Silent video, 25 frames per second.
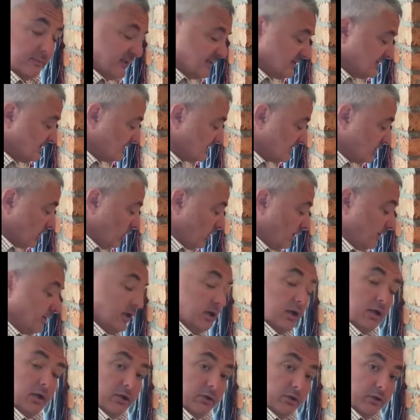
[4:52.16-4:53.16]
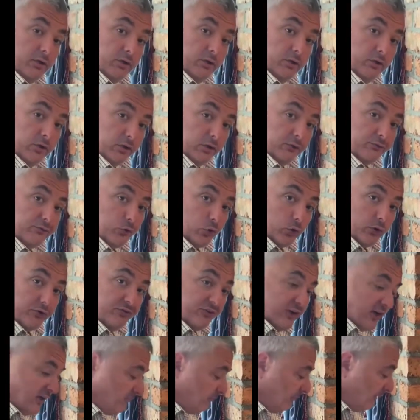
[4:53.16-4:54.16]
minutes is gone. Another 4 to
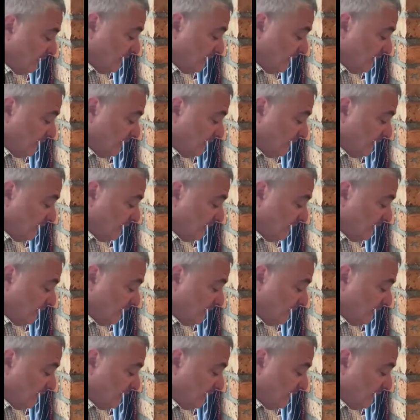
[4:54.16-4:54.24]
5